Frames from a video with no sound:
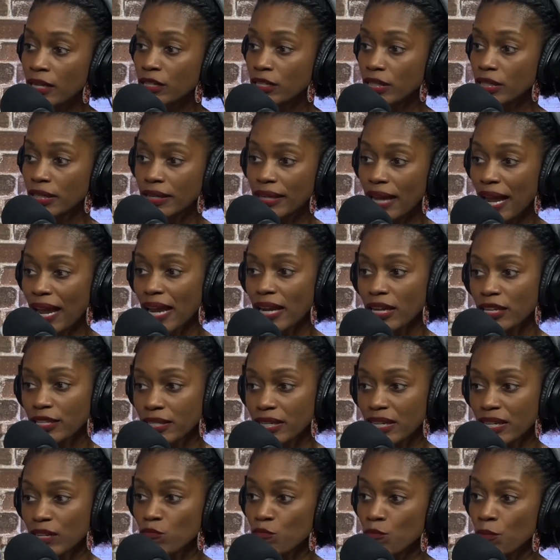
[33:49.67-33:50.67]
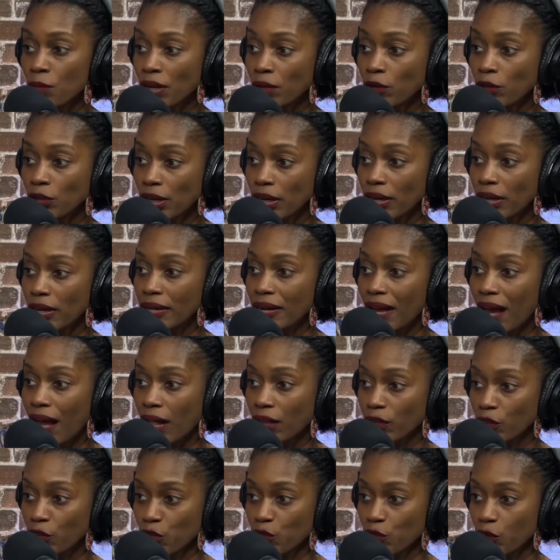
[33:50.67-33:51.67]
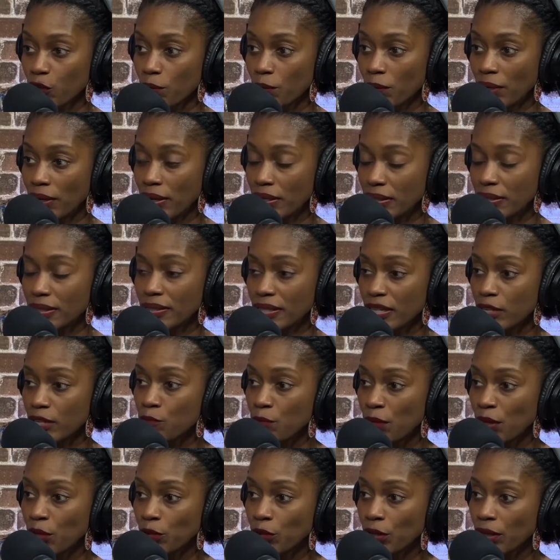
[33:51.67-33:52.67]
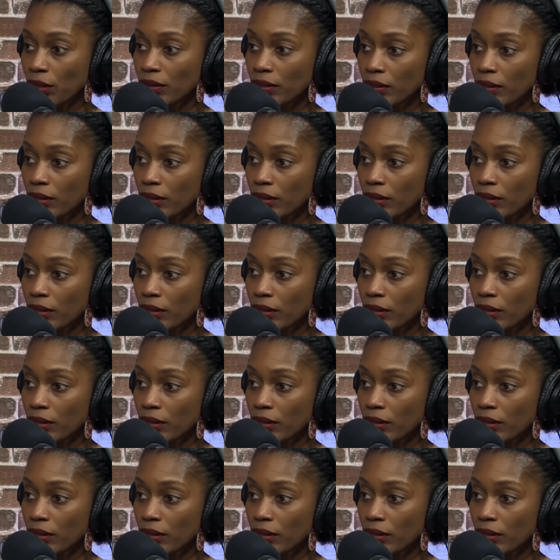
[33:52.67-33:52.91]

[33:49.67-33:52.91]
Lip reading: to gain $10 million from it? Is it $10 million?